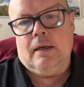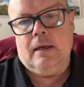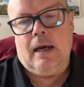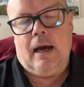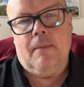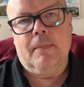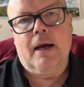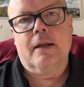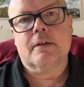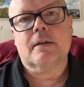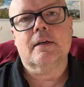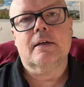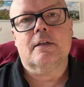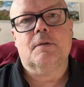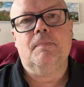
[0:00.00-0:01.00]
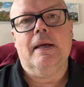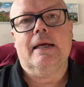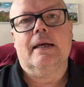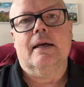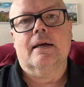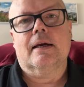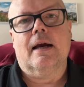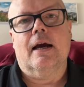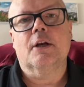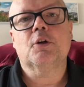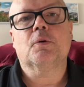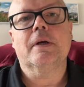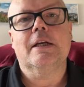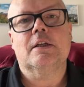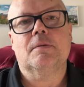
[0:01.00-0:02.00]
I'm not going to speak
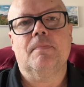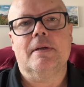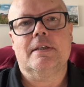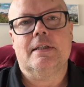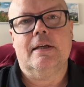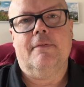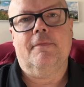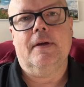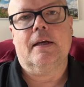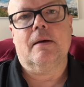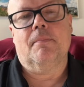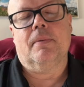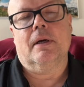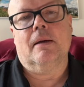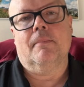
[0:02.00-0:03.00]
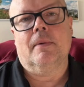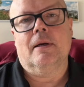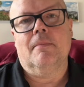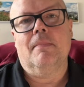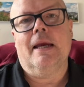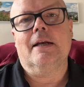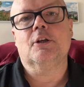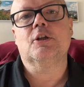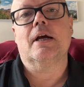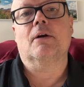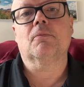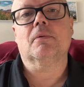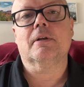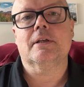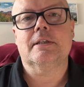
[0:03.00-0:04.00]
country specific, but I'm going to make
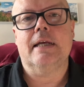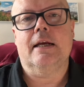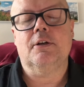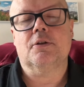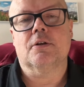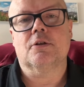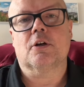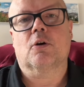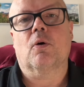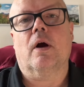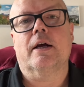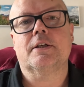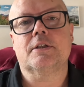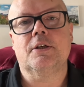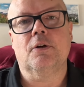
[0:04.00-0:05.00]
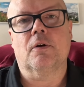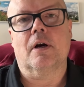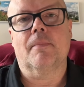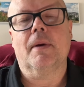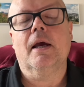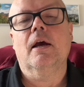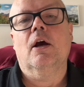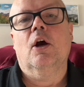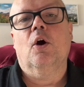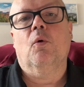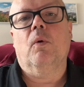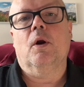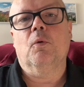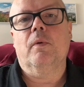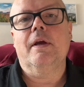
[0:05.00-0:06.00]
generalizations across Europe.
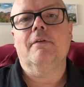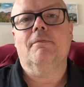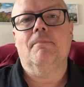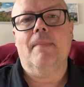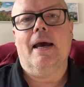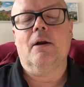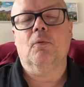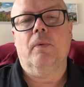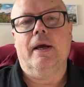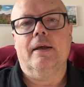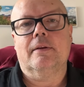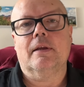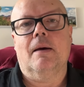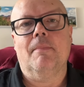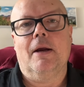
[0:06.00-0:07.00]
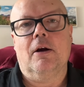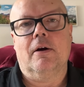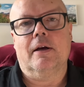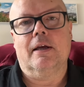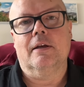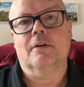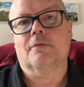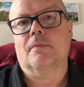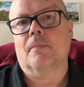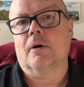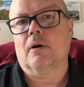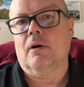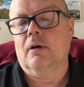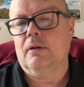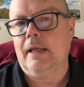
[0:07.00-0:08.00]
When we've met with Americans
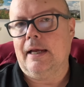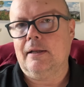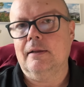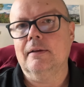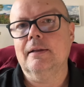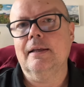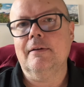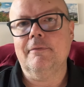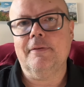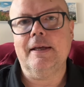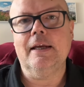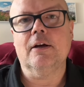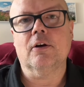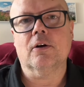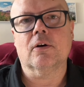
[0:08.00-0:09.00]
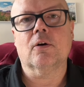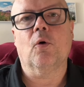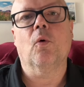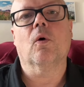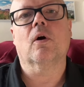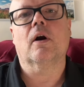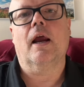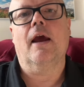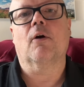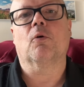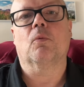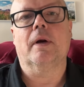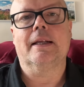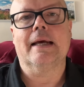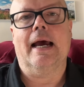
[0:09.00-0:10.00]
that live here or are
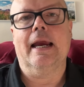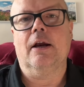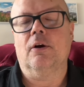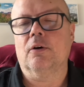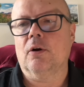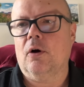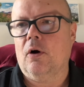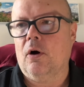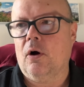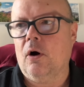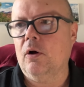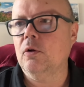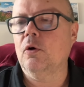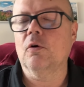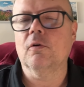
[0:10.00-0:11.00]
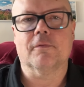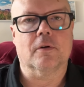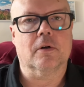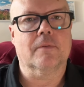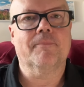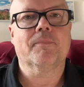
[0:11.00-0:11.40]
retired all over,